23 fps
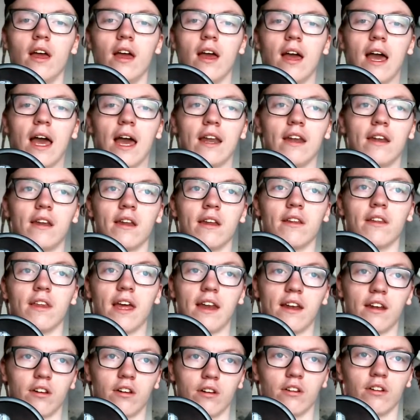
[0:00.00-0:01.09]
and
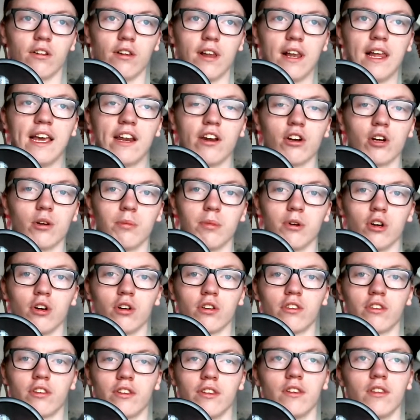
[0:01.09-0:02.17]
then later
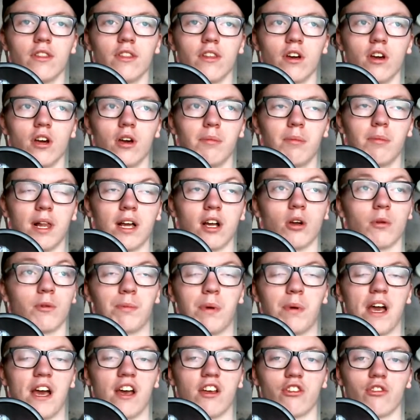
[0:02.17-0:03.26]
bought the Black Ops
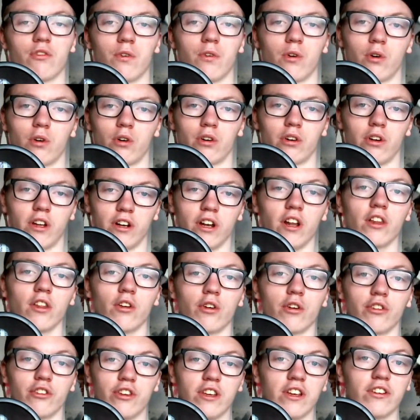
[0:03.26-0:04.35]
Pass for
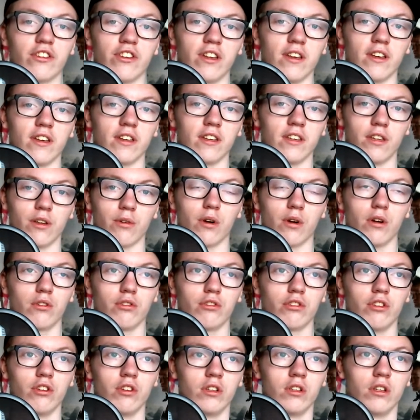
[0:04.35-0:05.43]
another 60
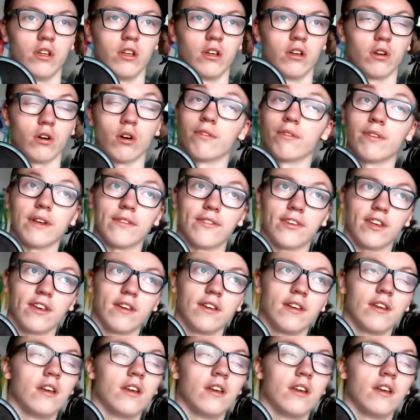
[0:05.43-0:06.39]
euros or 50,